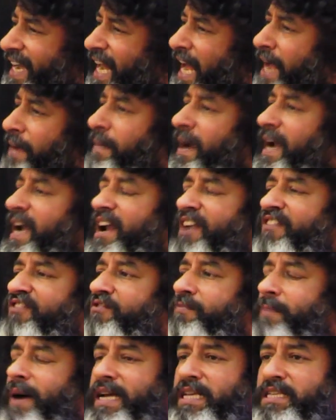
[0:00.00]
time I
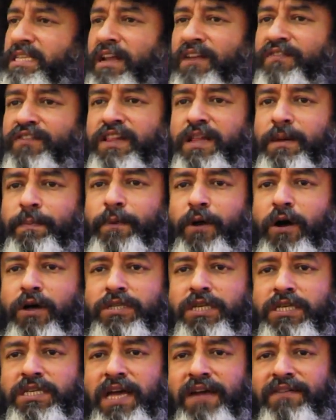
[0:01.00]
lift myself, in the
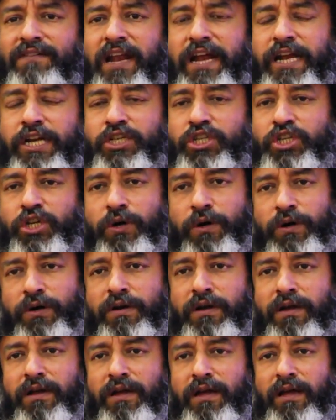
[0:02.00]
process I will ensure,
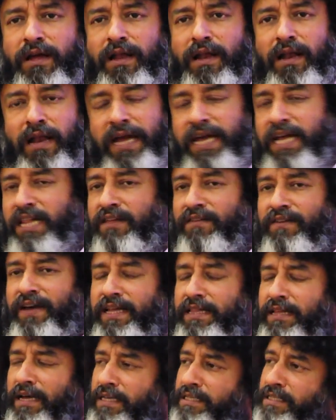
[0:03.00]
like in the
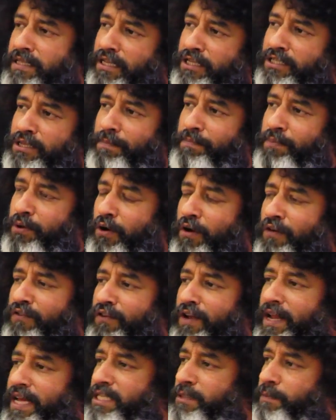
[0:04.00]
Vedas, there is a
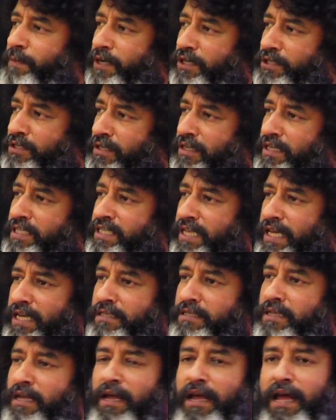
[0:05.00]
beautiful expression. It
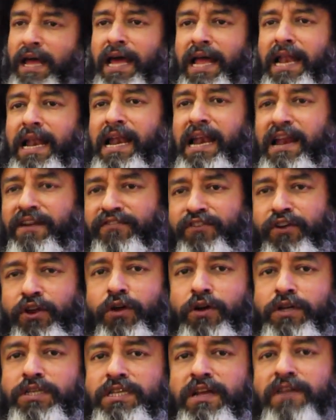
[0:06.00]
says, lift
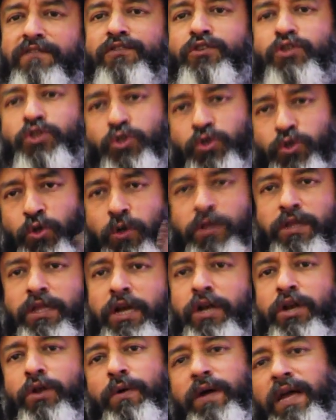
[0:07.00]
yourself so that you